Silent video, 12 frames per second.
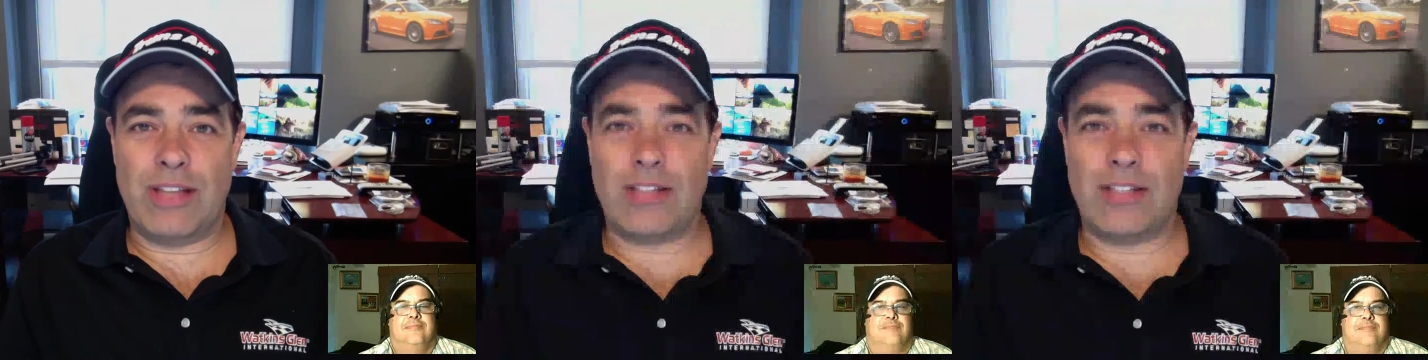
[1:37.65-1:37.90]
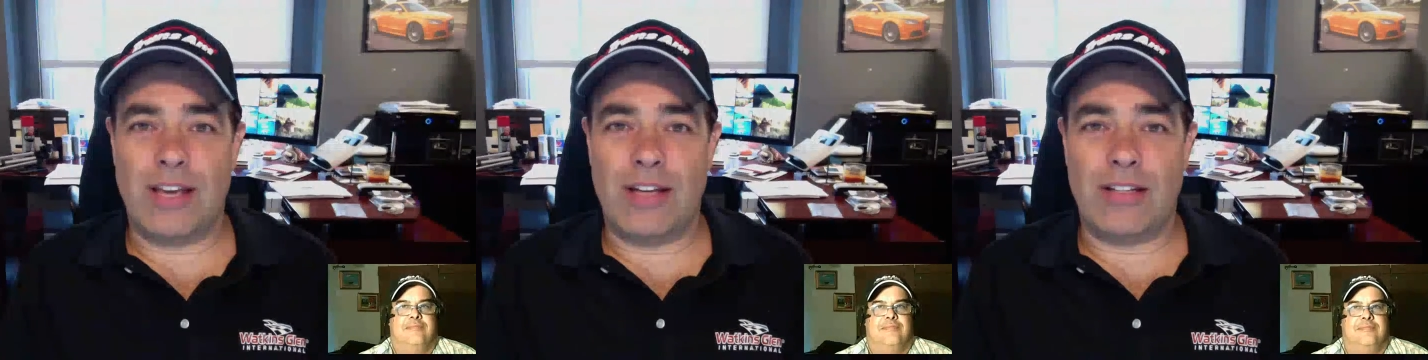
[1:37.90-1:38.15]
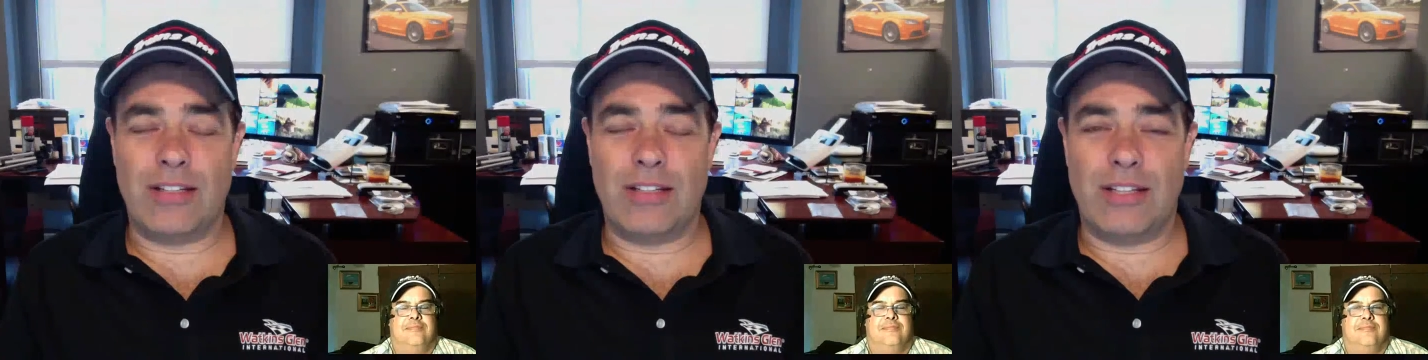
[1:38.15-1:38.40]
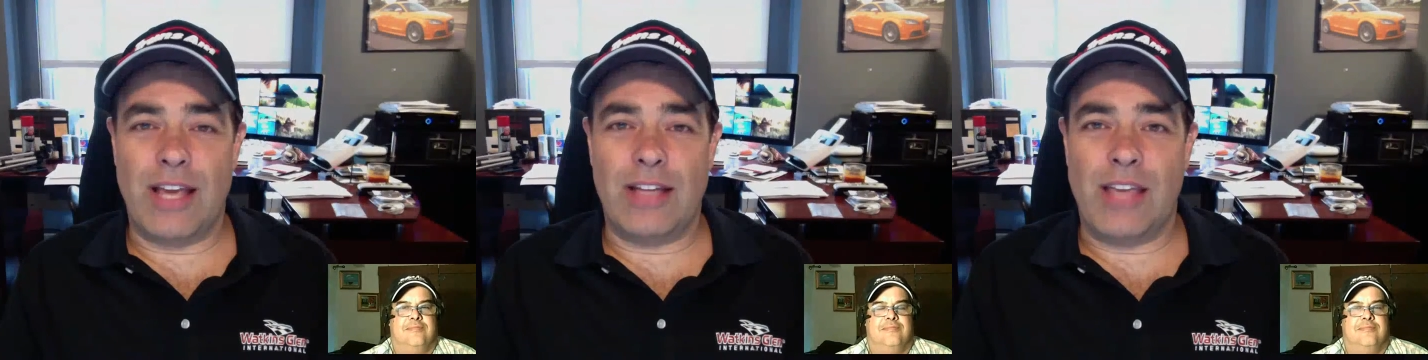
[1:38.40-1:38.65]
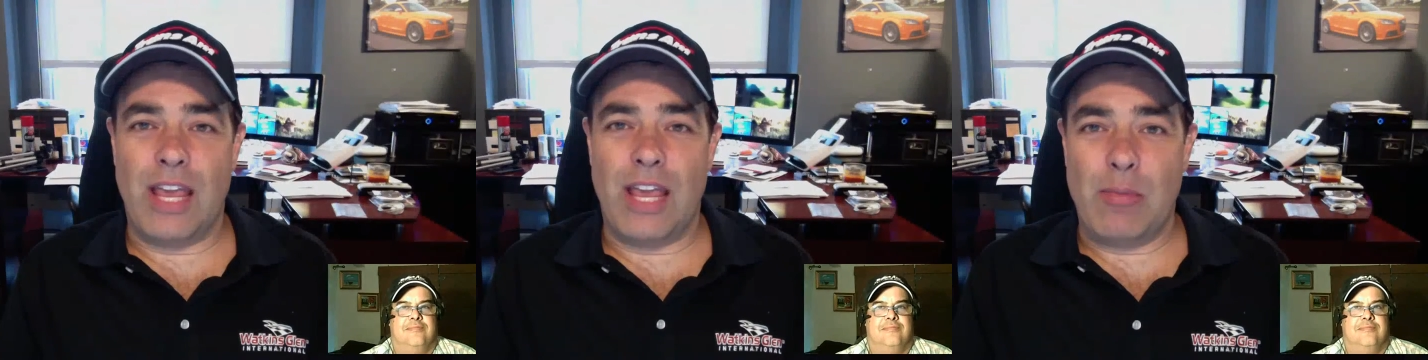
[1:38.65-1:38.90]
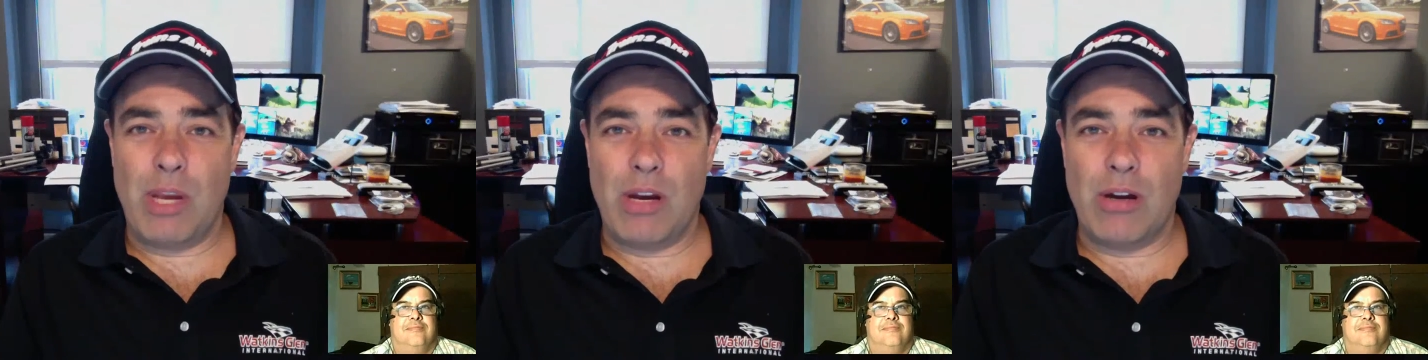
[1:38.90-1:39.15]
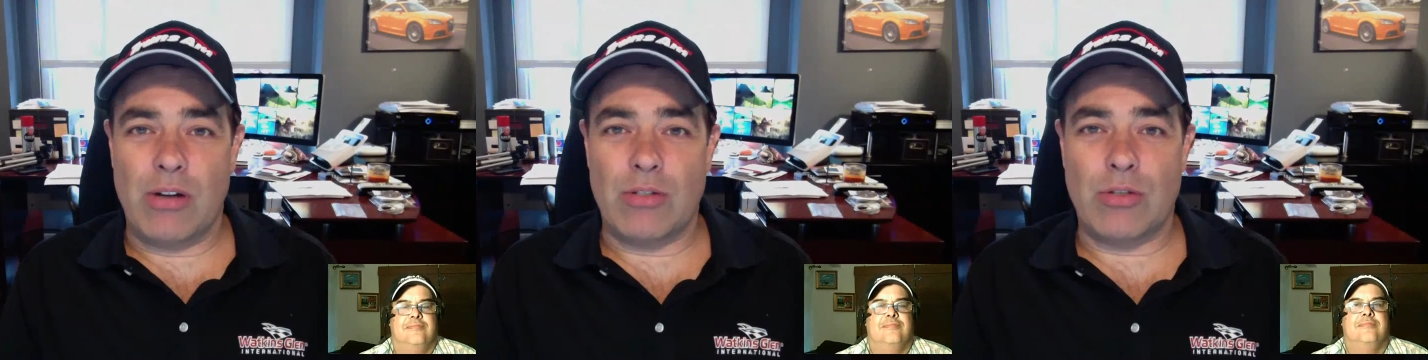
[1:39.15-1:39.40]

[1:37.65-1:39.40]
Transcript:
Speaker 1: that's the end the end game here.